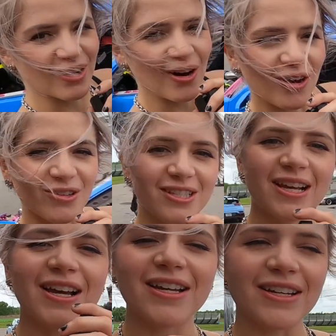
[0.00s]
All
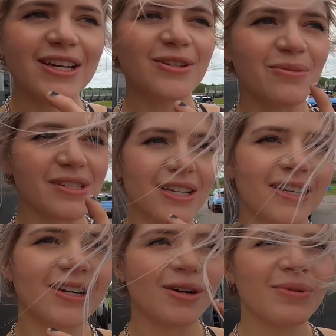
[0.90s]
set. Nick was
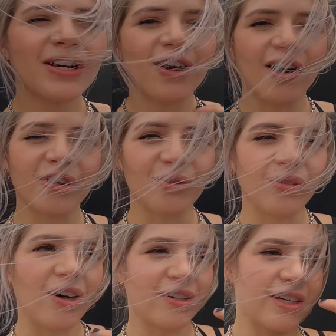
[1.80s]
setting up auto
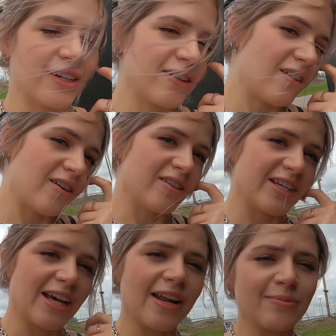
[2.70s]
logging on the
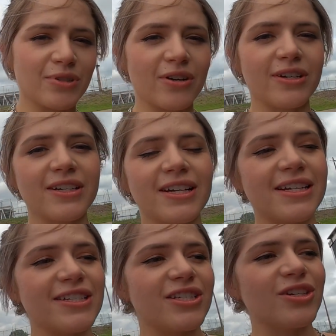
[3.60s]
electronic
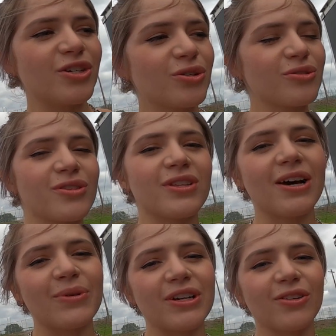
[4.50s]
ECU so
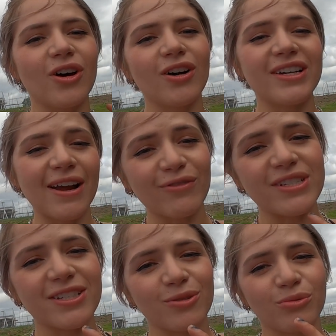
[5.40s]
that we can log every
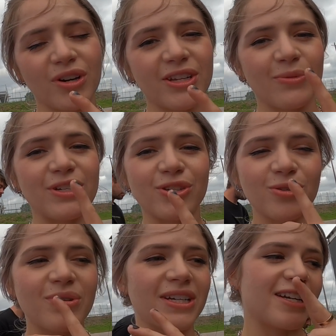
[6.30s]
single run that we
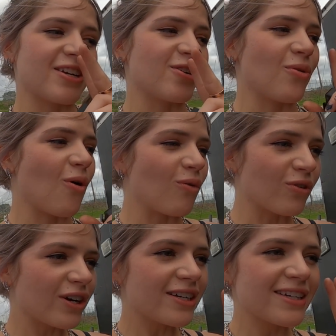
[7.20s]
do and Nick can go
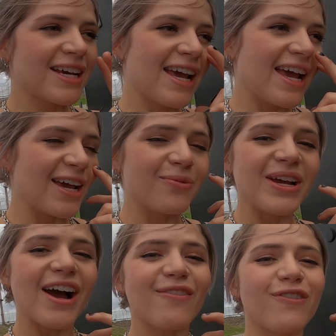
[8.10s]
over it. And we
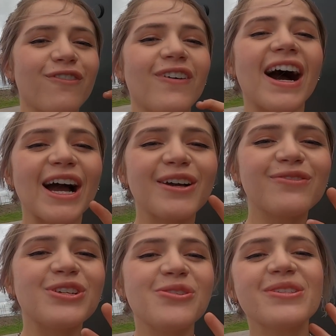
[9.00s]
have 5
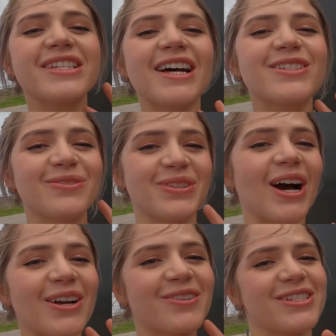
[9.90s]
new sets of
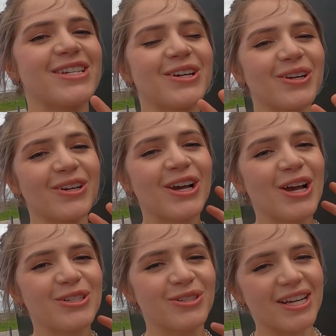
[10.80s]
tires here
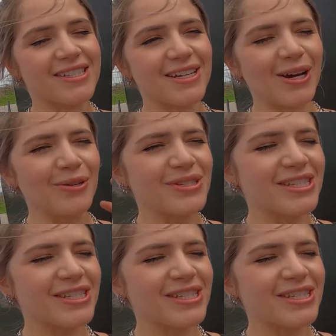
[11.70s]
to test out.